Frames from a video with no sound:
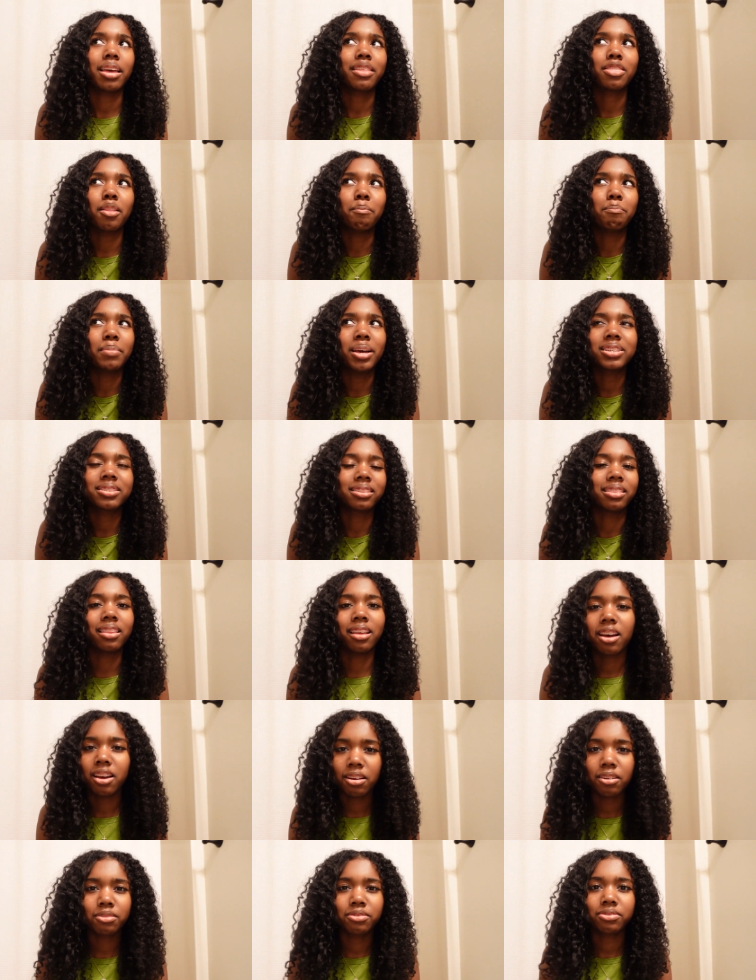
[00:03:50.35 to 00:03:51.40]
And the best
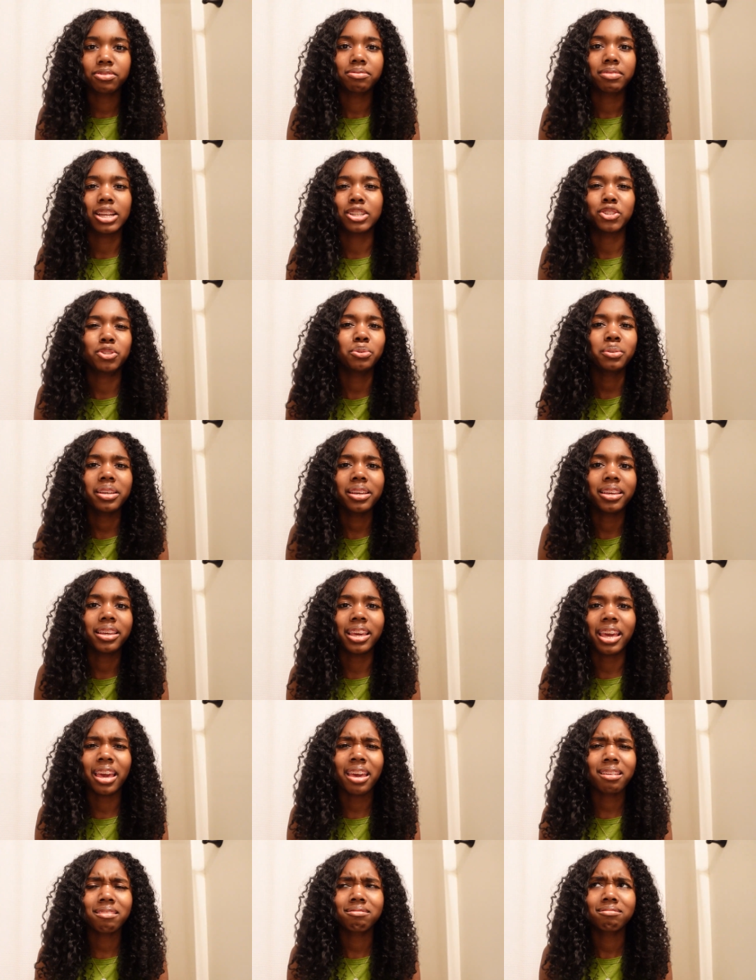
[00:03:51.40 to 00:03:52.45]
love that you can
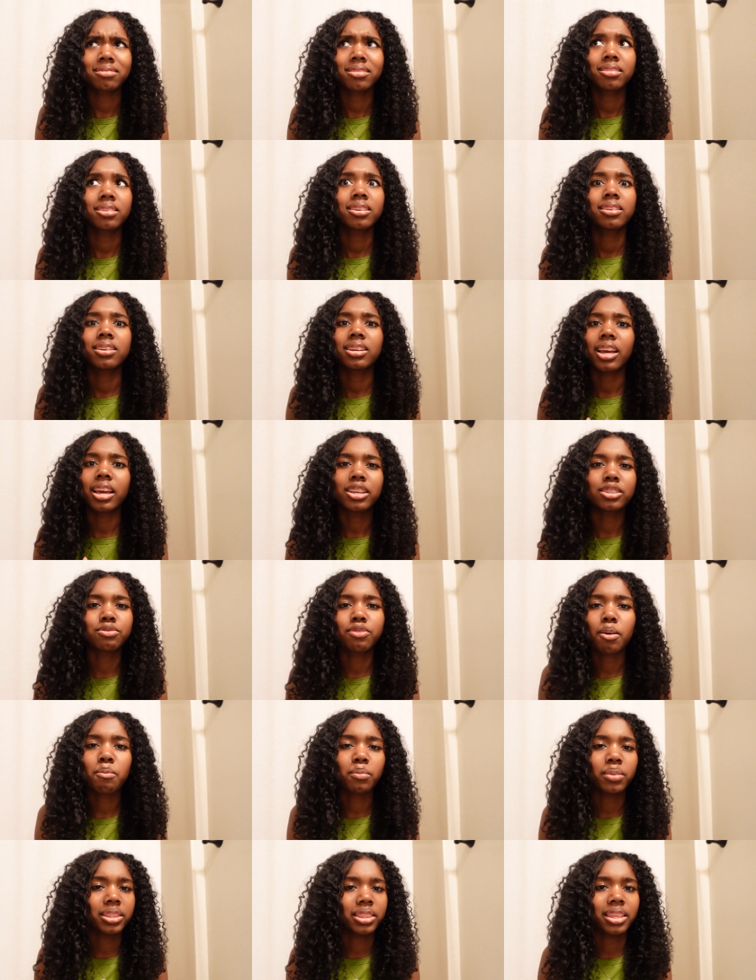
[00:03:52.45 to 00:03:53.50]
get is
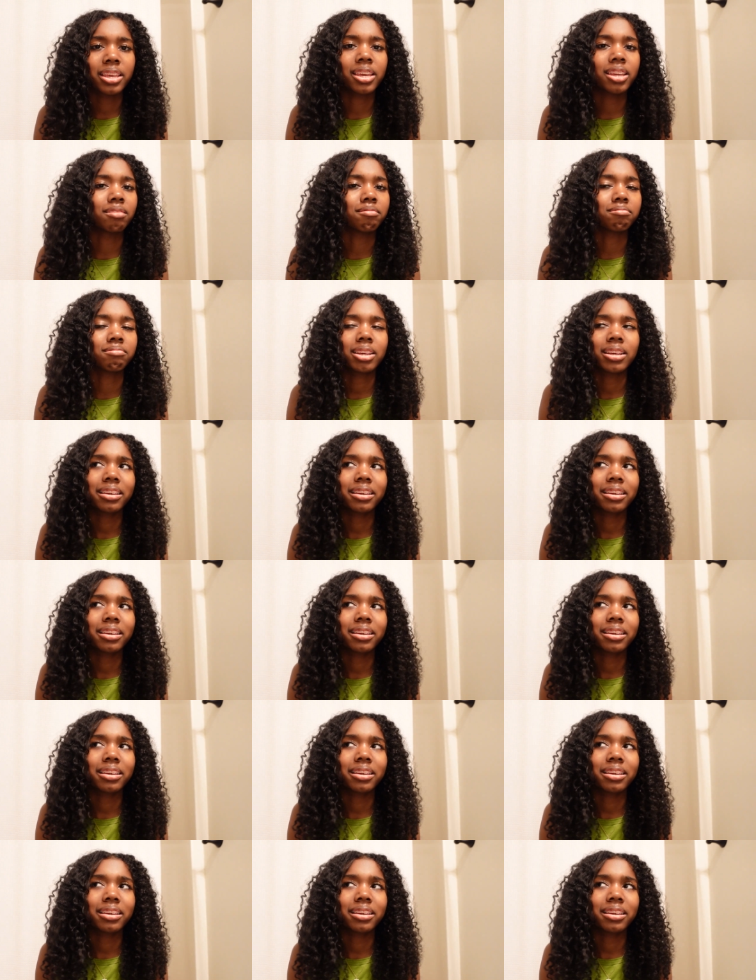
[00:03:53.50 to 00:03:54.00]
from within.